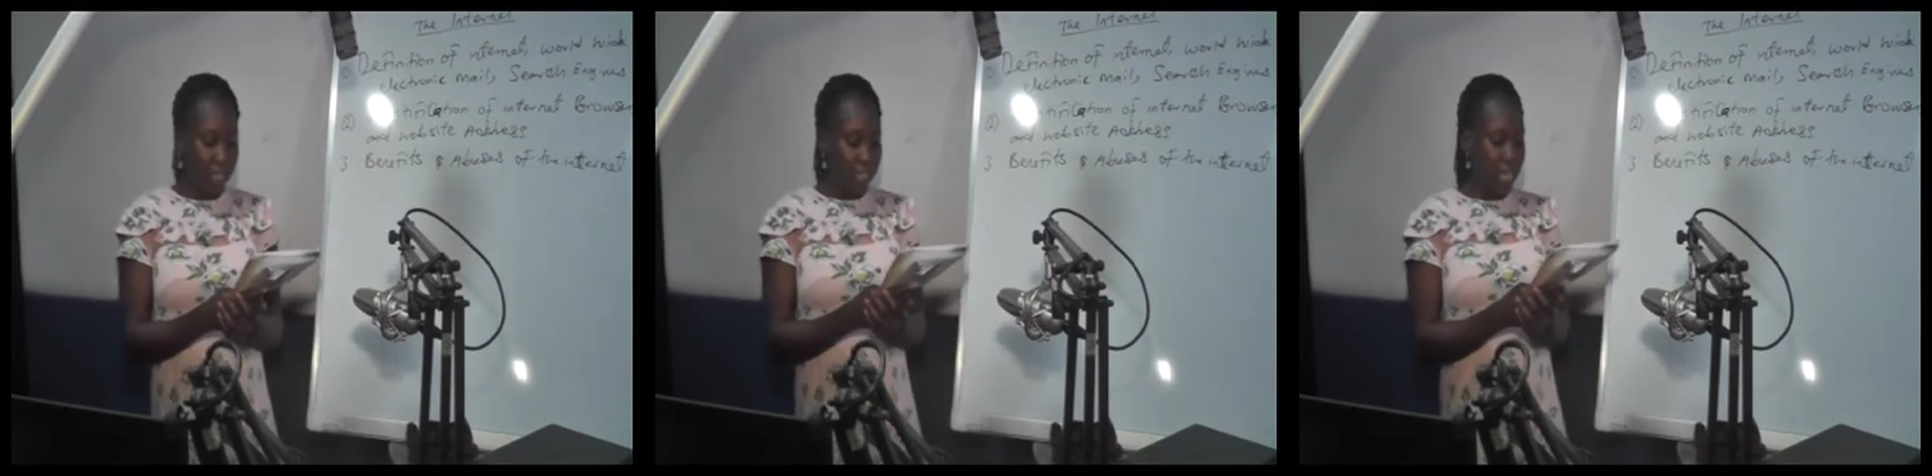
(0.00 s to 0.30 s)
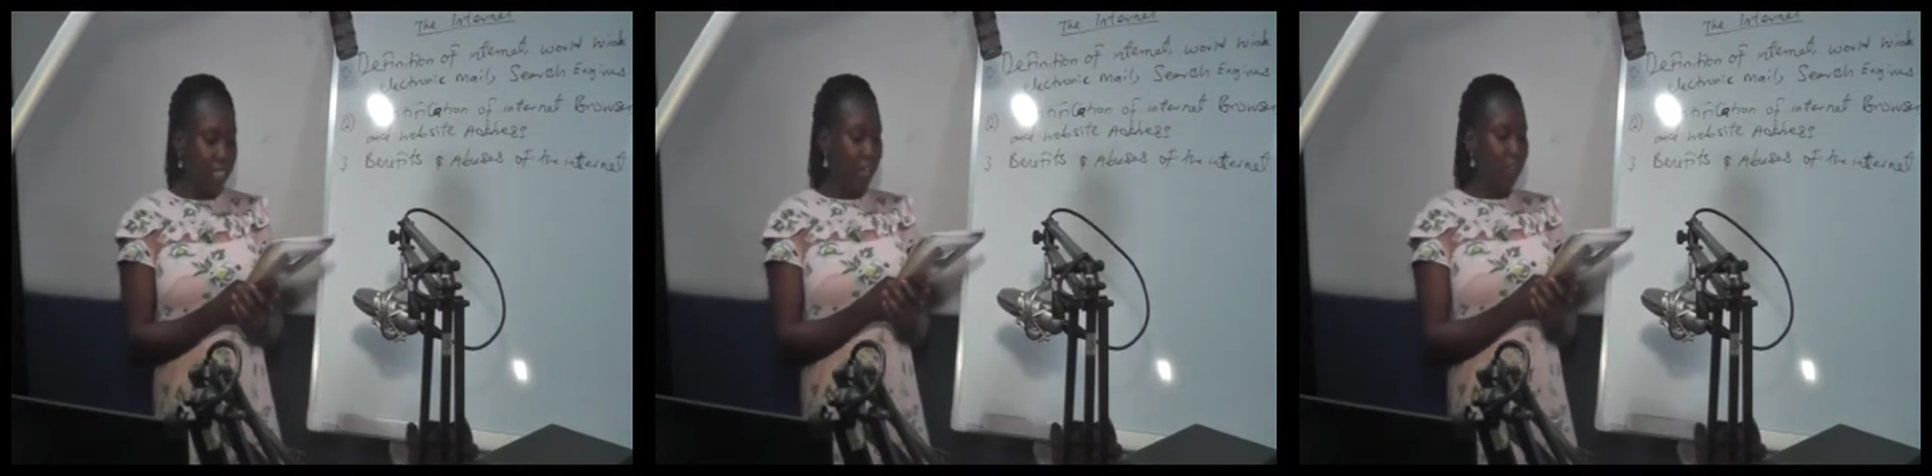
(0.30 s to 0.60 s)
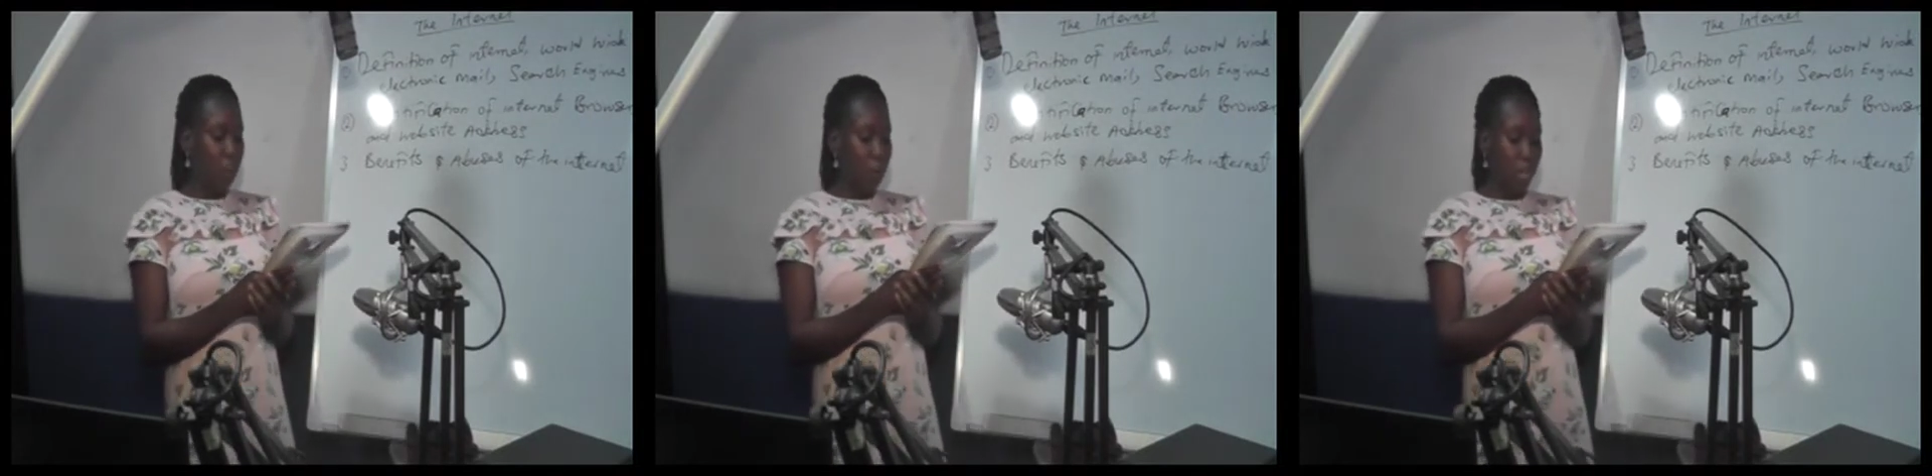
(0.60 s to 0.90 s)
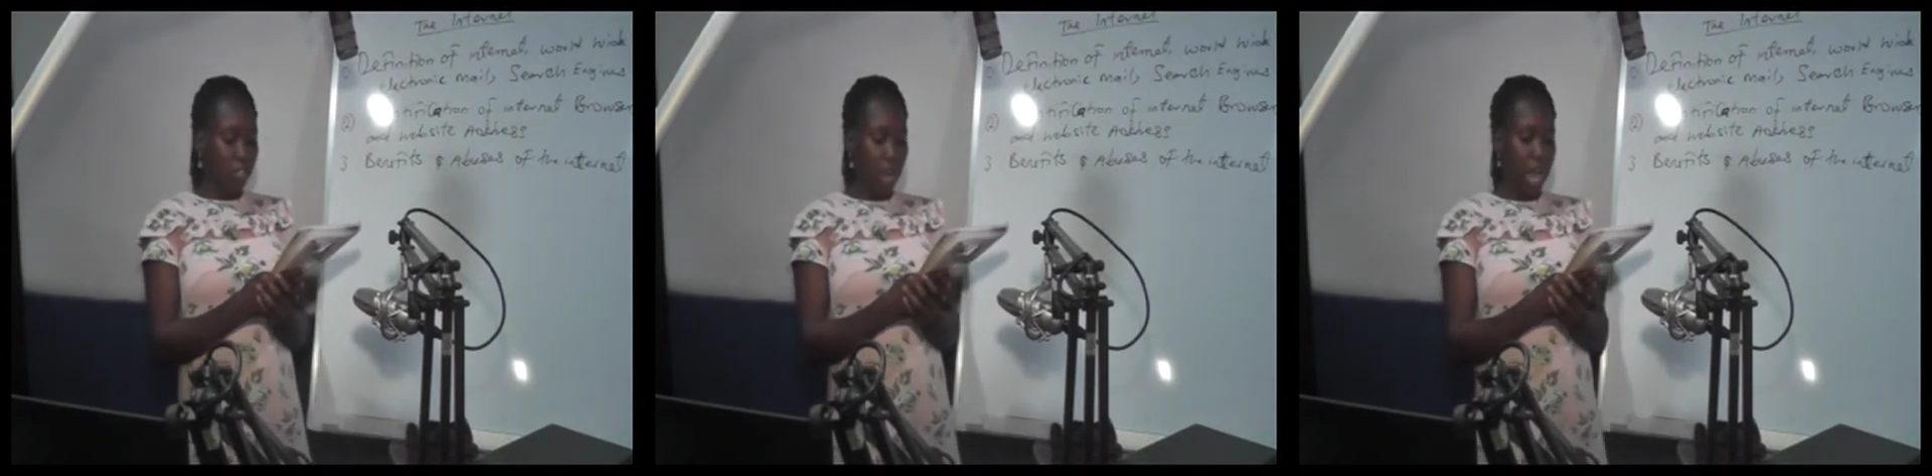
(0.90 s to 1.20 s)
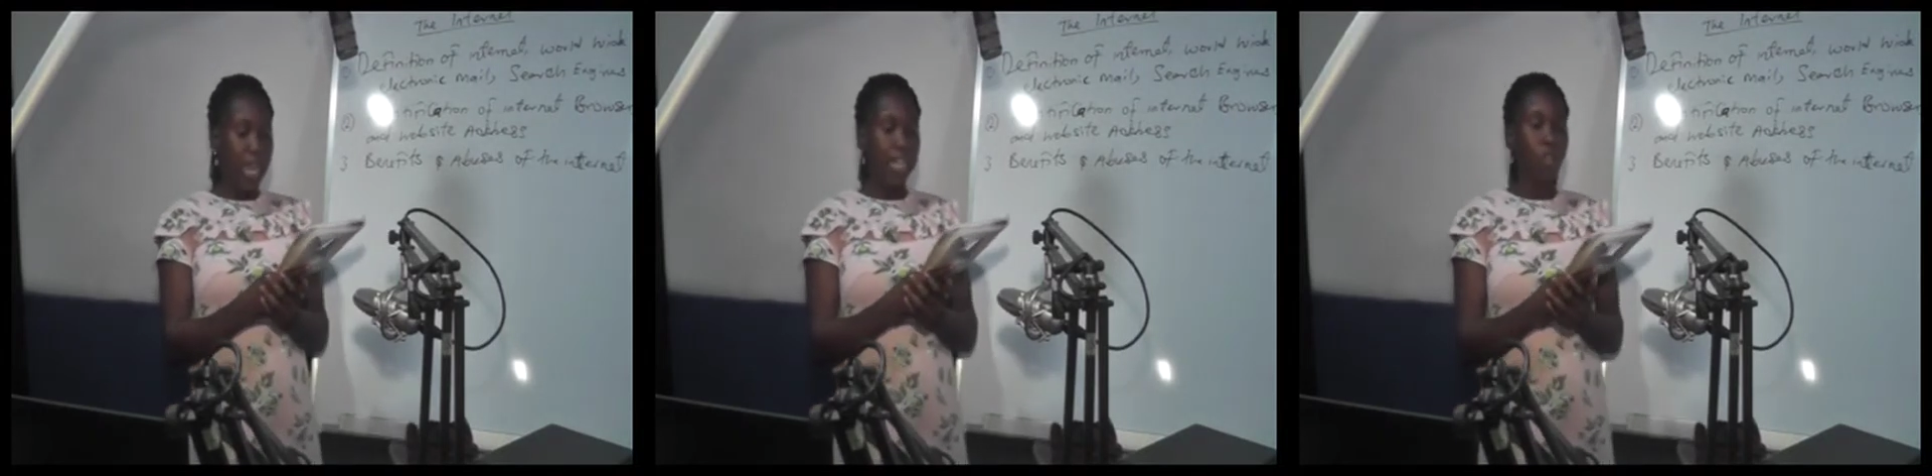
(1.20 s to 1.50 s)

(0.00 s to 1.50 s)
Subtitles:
This information can